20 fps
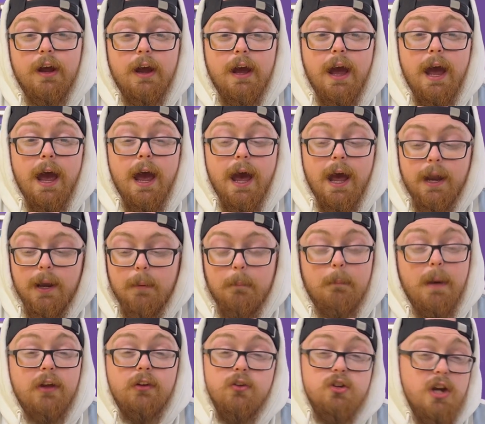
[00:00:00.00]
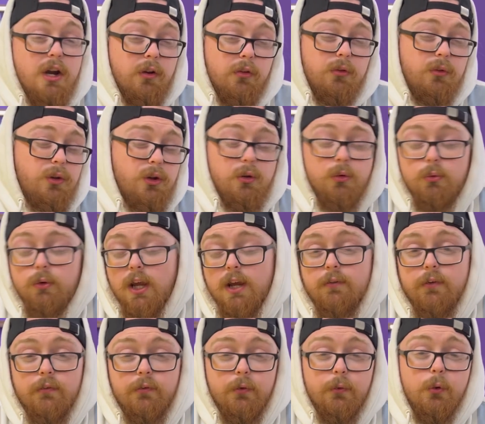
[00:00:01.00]
And massive shout out to you,
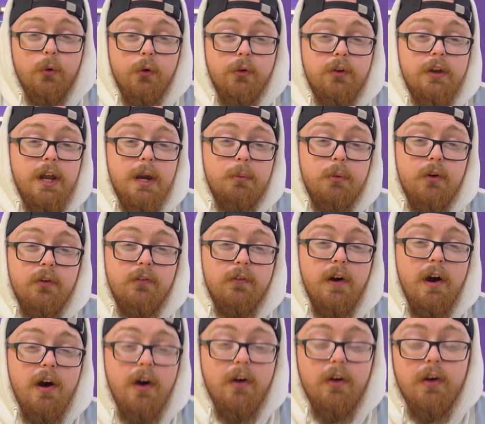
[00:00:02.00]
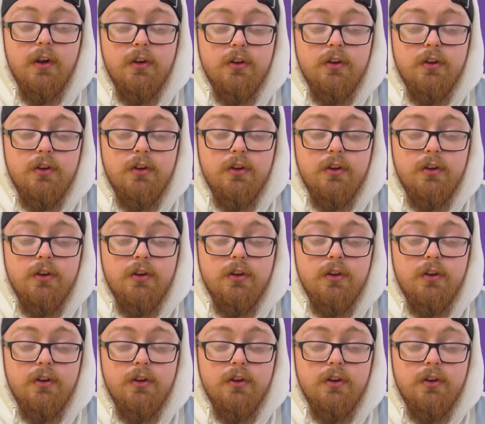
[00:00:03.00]
David, for recording the deck profile.